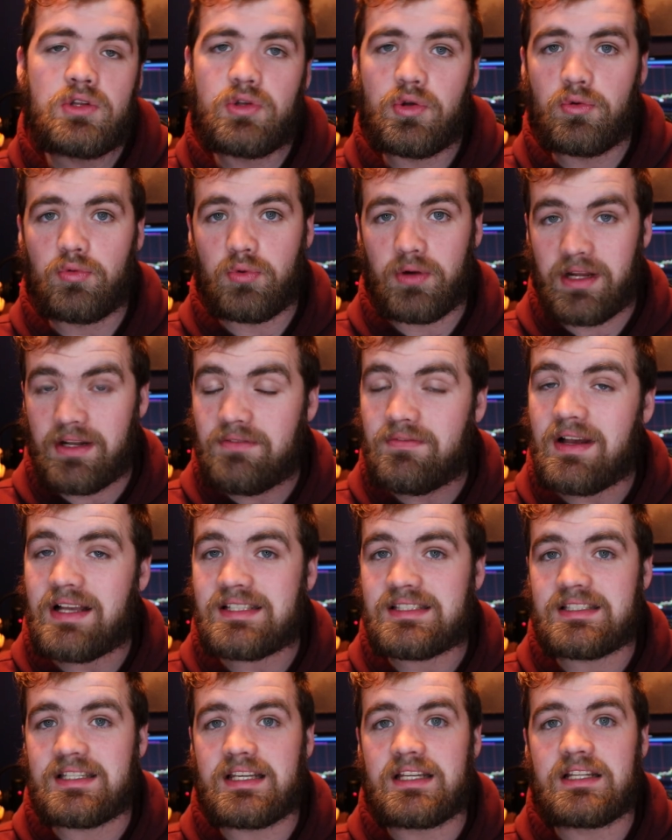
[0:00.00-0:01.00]
to
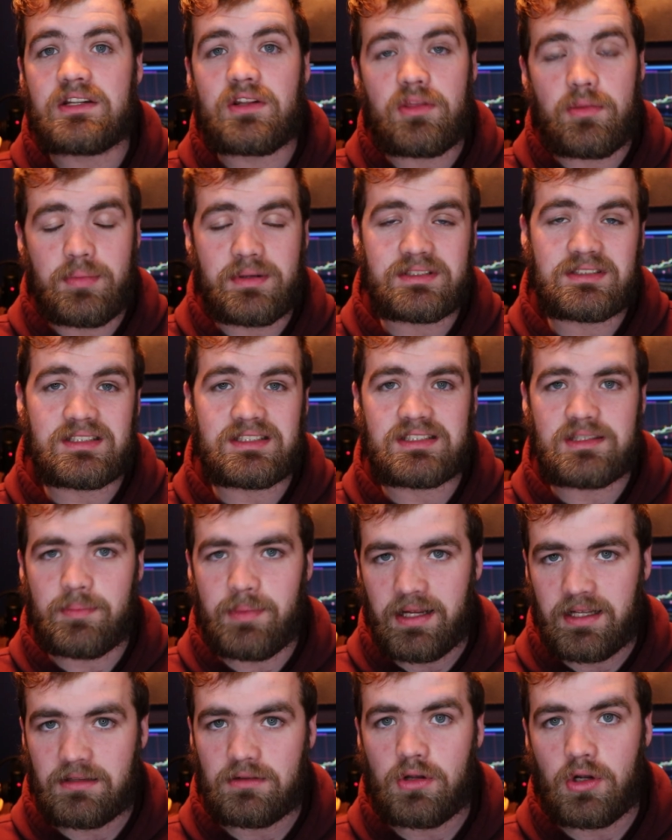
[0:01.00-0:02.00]
reinvest it into the business to
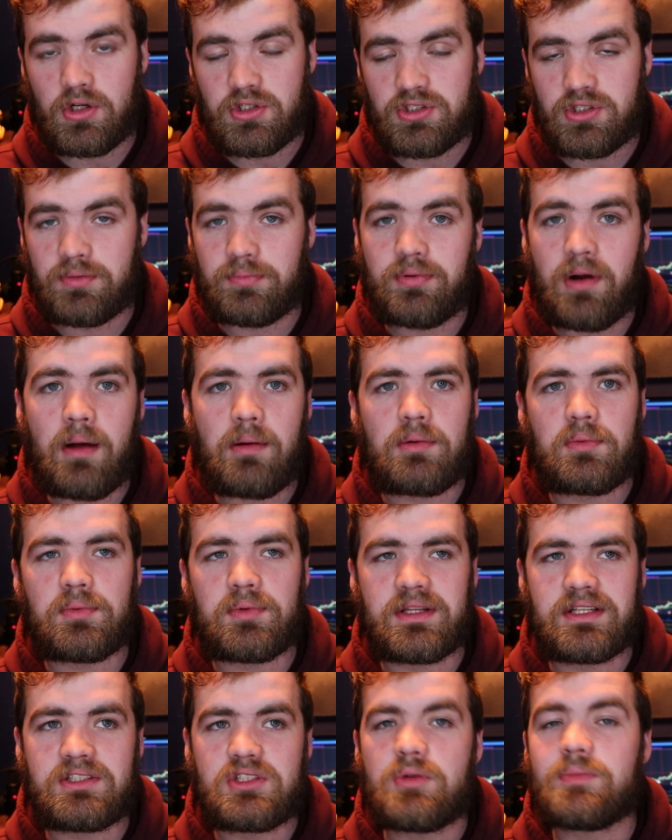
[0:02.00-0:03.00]
make it larger
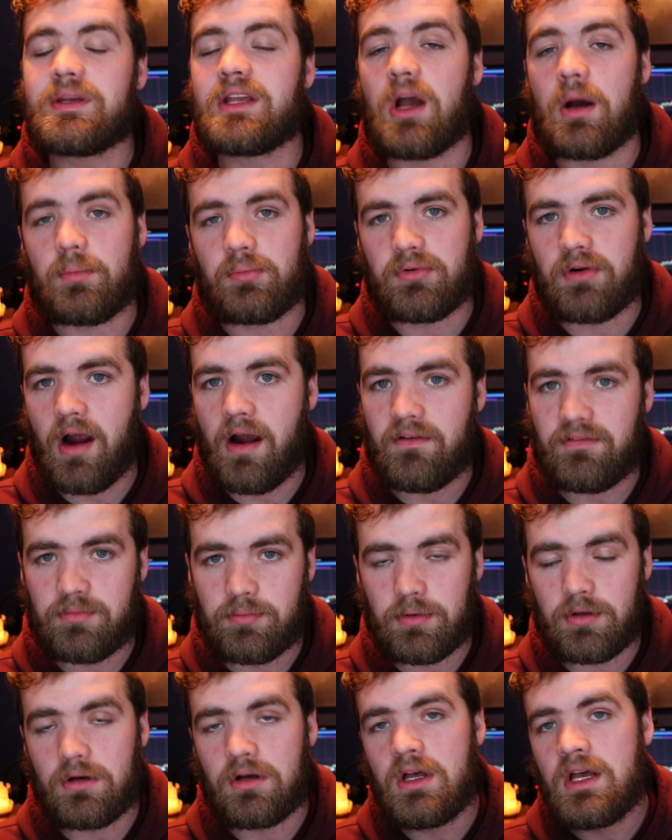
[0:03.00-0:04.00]
probably to become
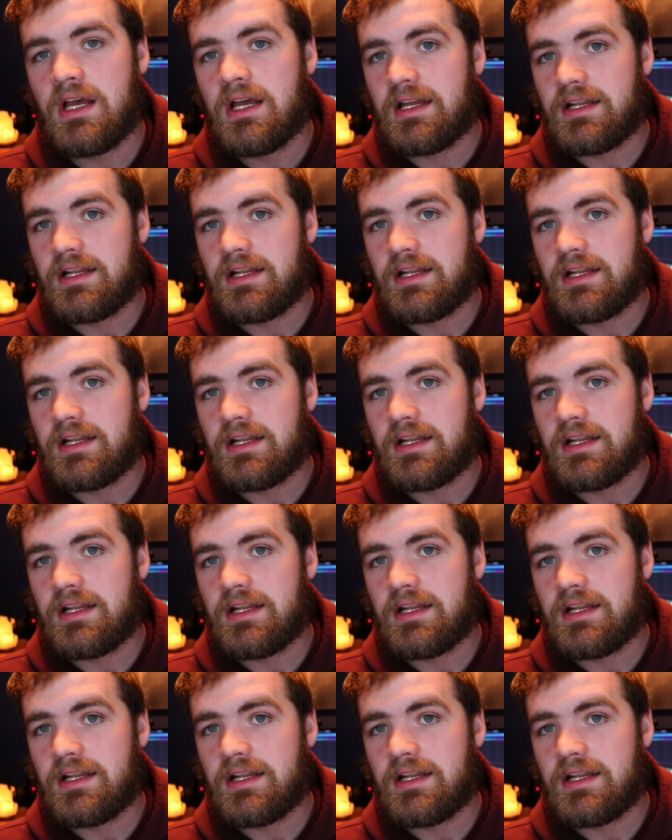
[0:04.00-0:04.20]
profitable.